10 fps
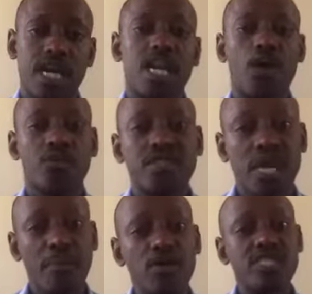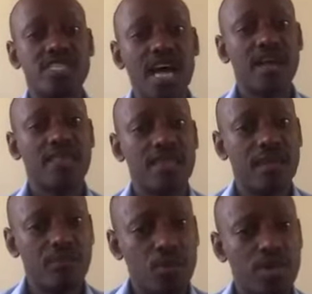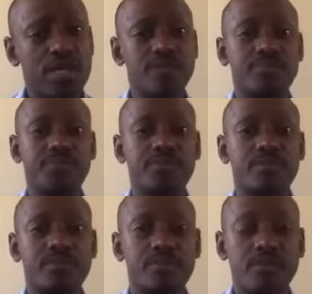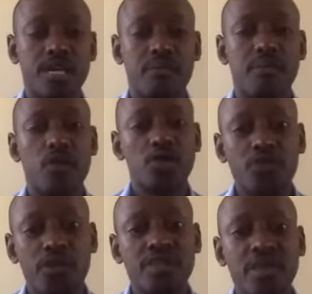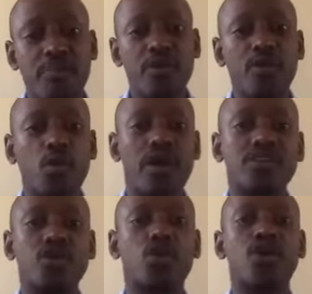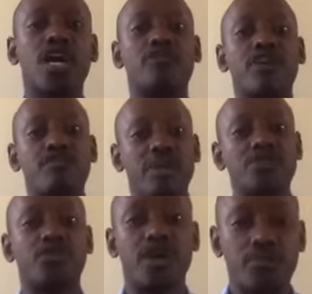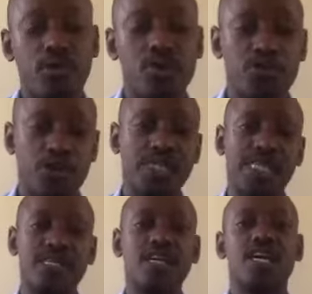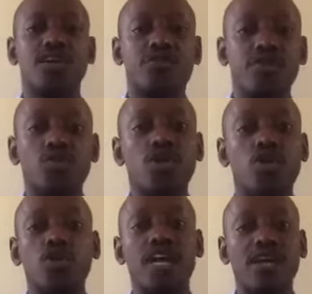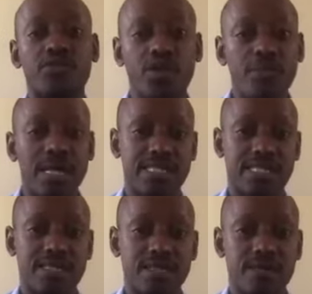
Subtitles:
Now, this amount is higher than the bull because for it, the period, whereas you're looking at 5 months for a bull to fatten, this one you're looking at 3 months,